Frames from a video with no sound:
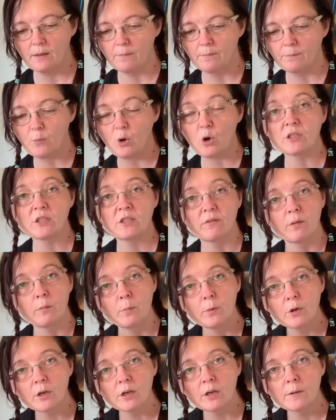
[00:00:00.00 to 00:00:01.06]
parts of the
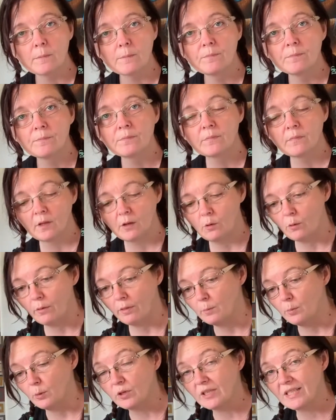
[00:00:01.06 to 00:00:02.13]
book, or the
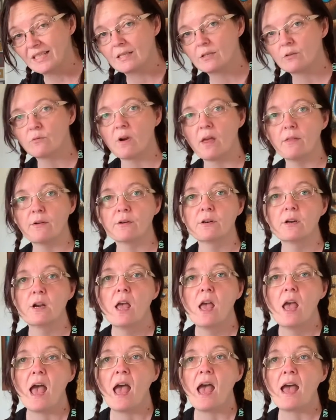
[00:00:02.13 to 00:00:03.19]
books rather,
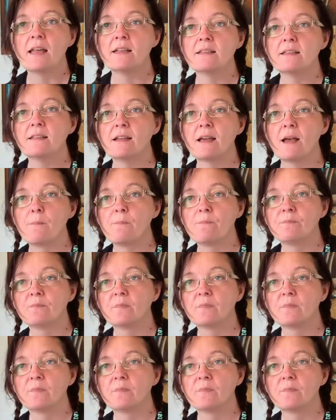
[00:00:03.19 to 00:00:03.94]
and